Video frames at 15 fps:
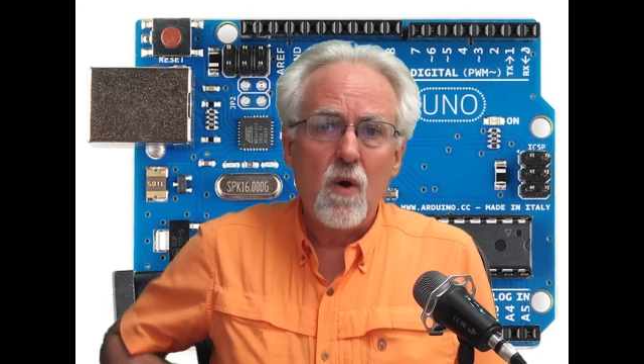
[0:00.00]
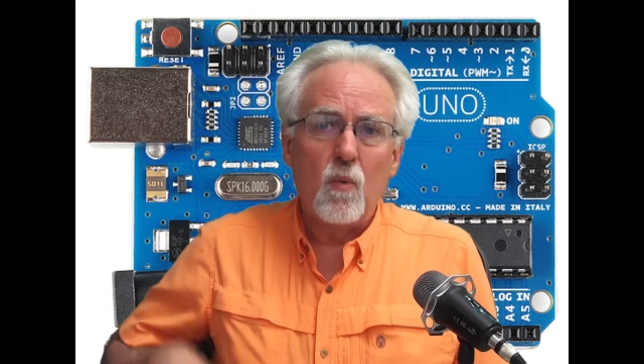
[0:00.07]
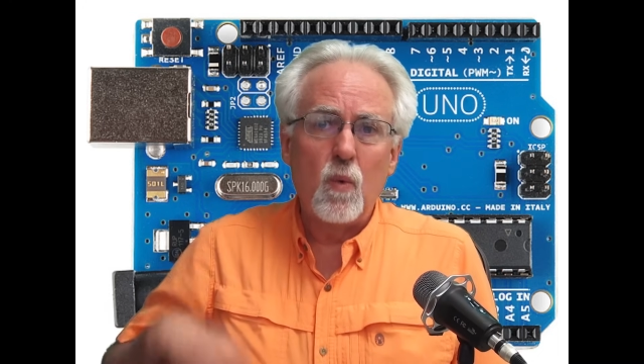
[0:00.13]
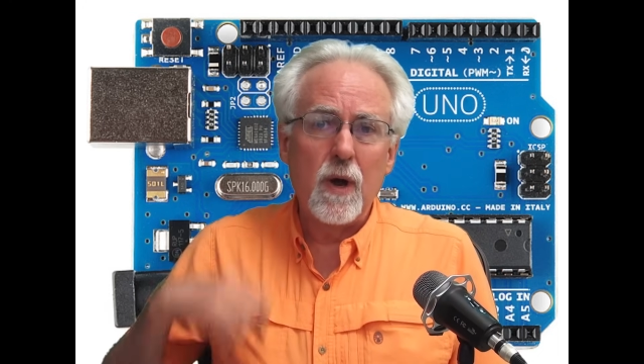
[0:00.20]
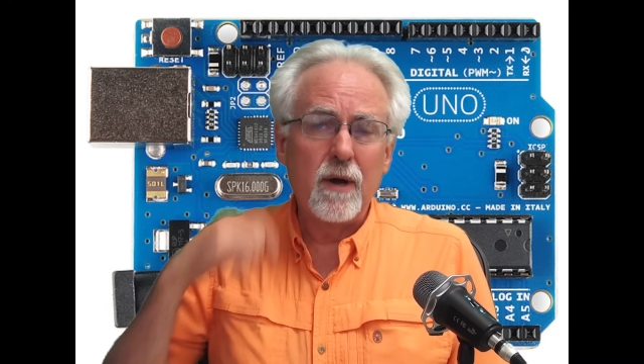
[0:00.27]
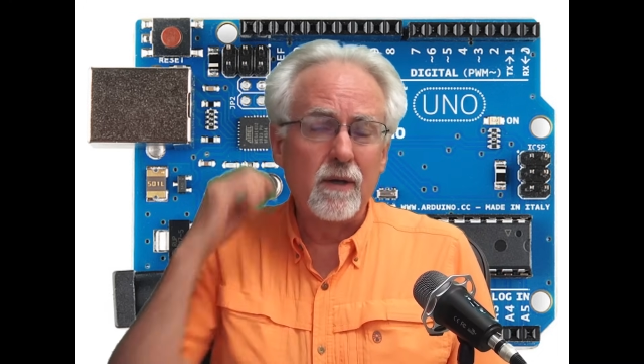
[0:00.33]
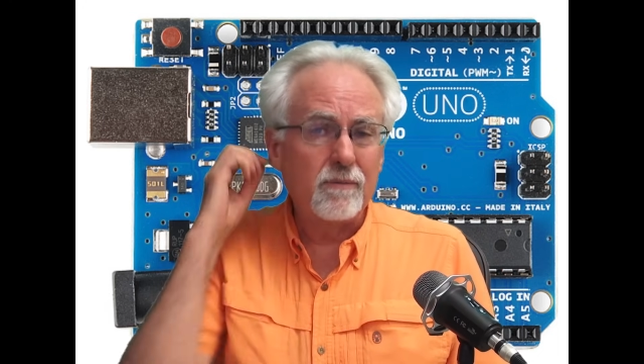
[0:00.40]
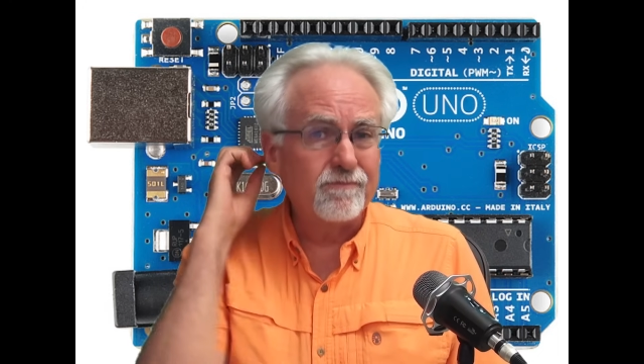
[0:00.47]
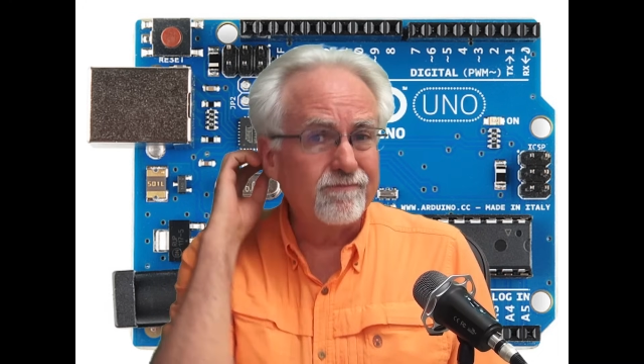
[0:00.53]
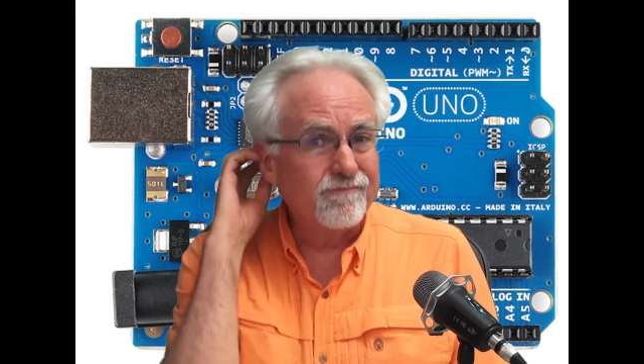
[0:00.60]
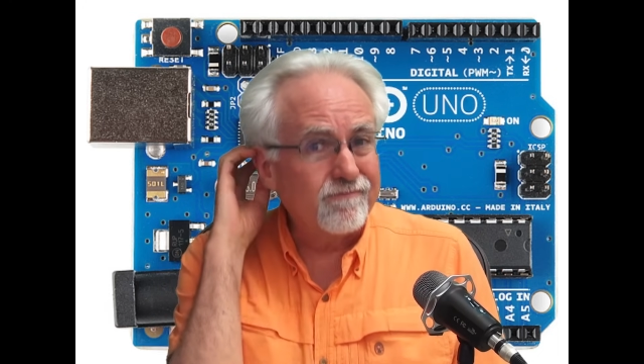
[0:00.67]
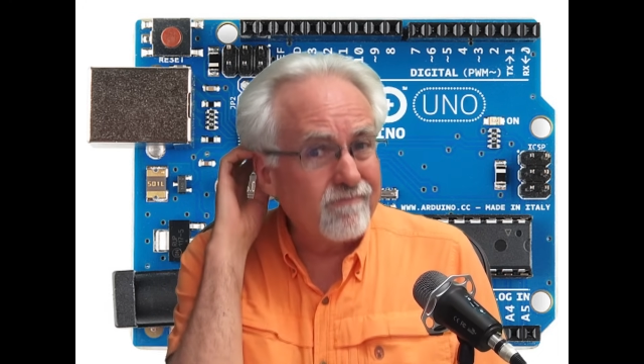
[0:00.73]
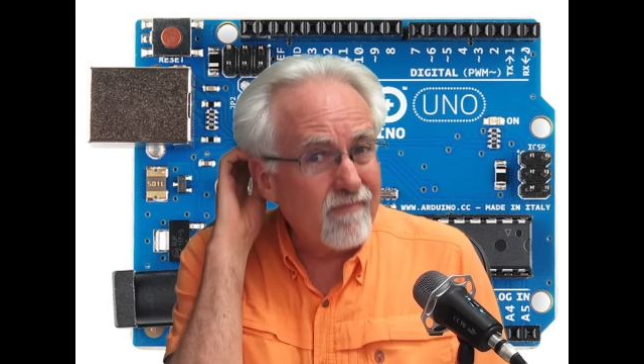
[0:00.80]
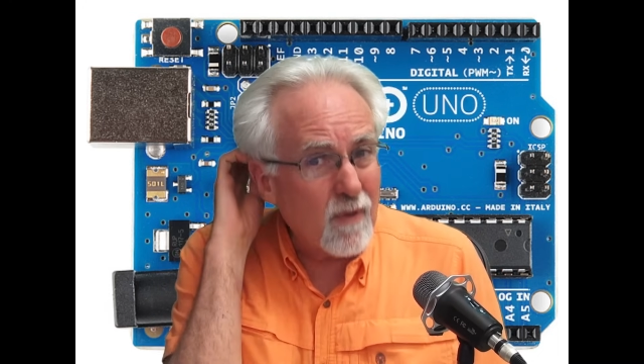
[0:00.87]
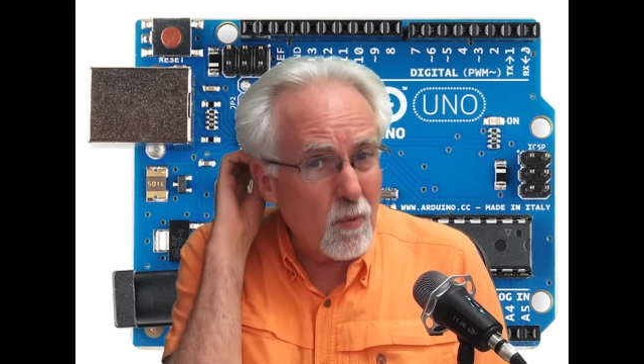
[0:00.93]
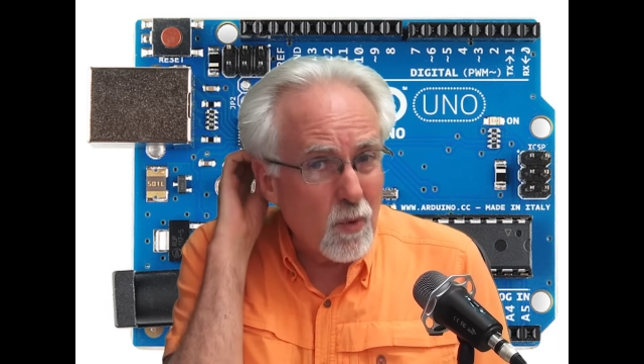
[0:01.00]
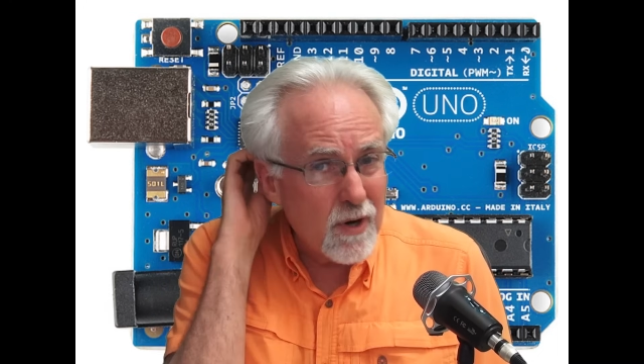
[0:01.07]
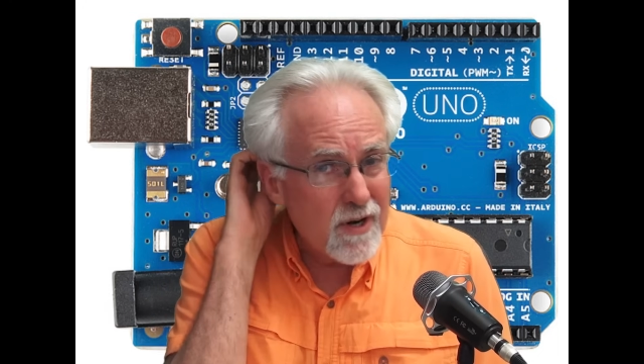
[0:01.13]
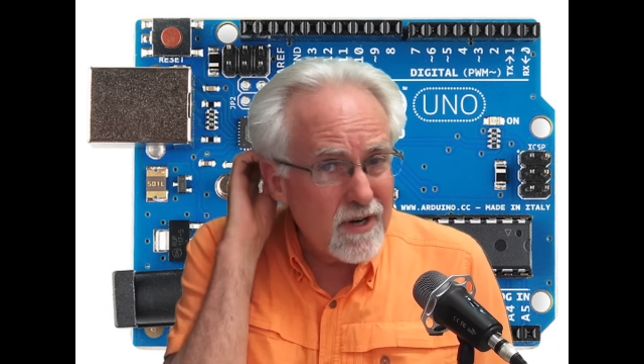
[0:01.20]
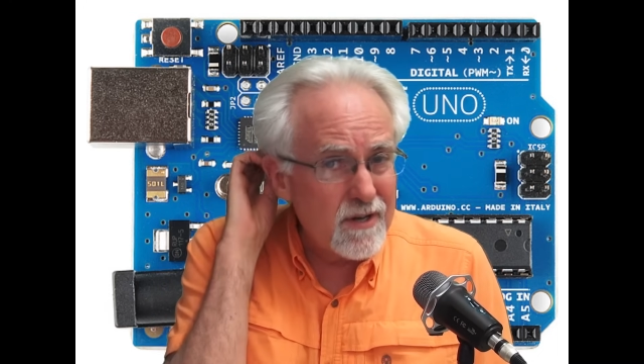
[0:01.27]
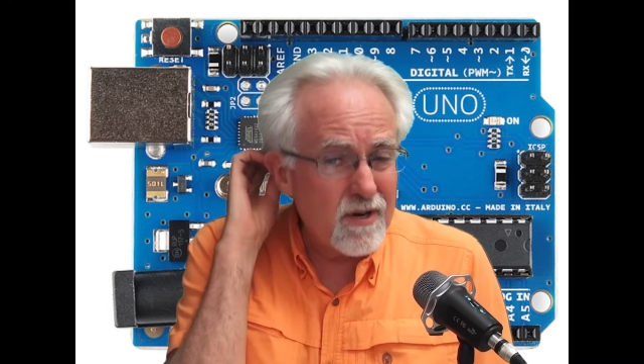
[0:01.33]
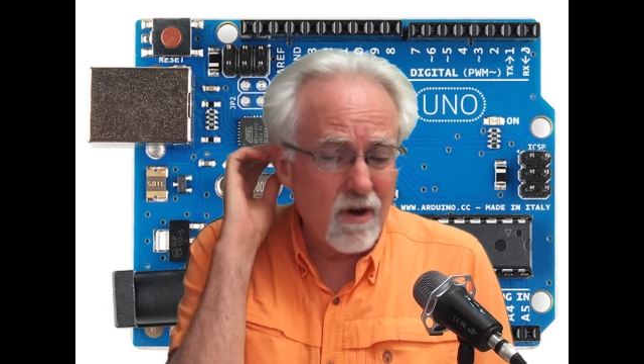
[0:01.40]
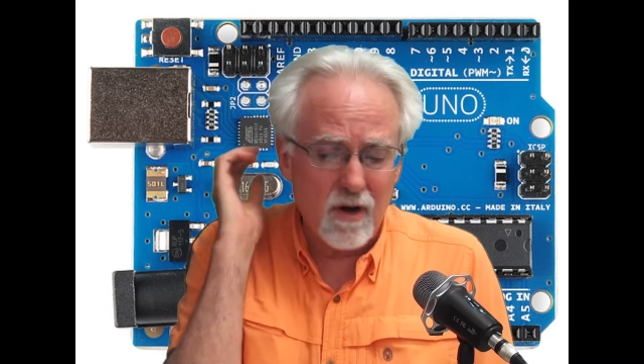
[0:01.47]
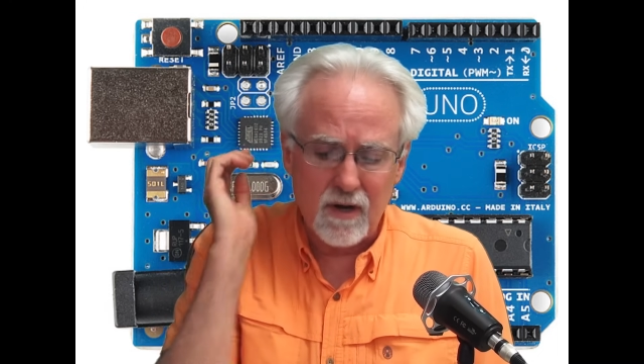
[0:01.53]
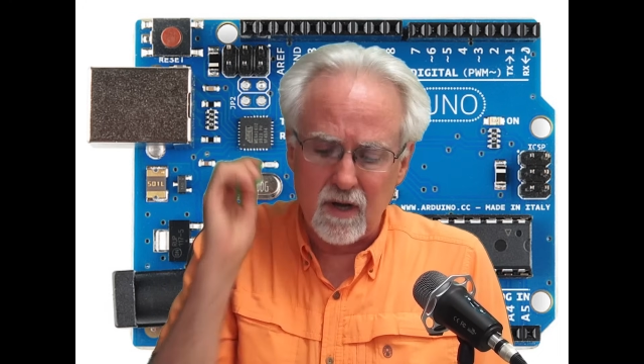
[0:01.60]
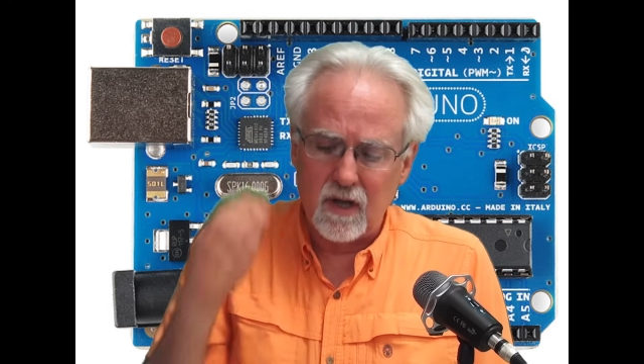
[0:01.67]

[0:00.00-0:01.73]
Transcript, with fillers: Well, we're going to talk